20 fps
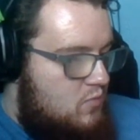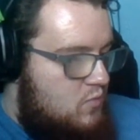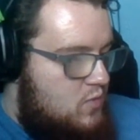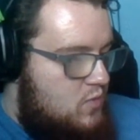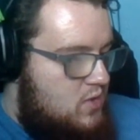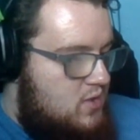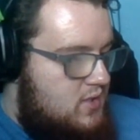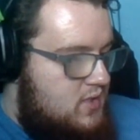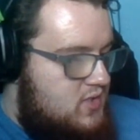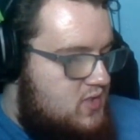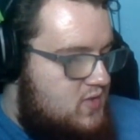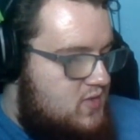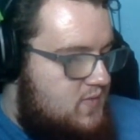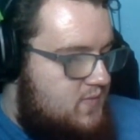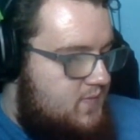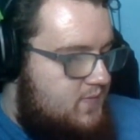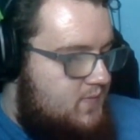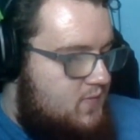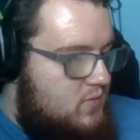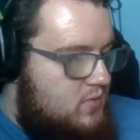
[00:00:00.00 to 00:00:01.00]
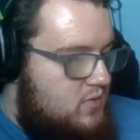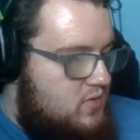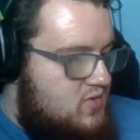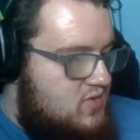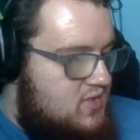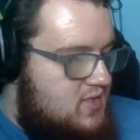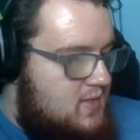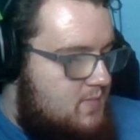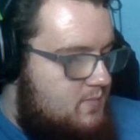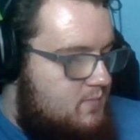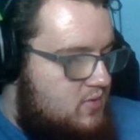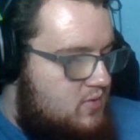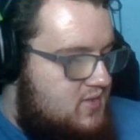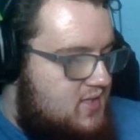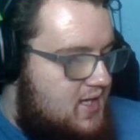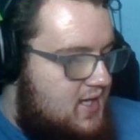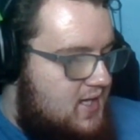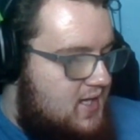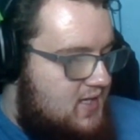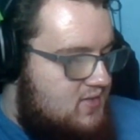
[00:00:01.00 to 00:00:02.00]
rewards for simple
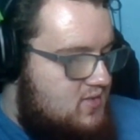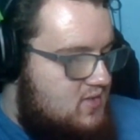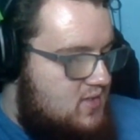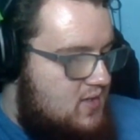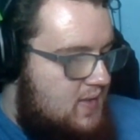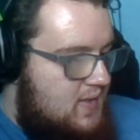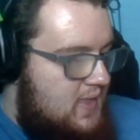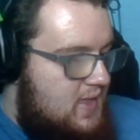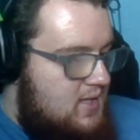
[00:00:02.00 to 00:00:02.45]
tasks,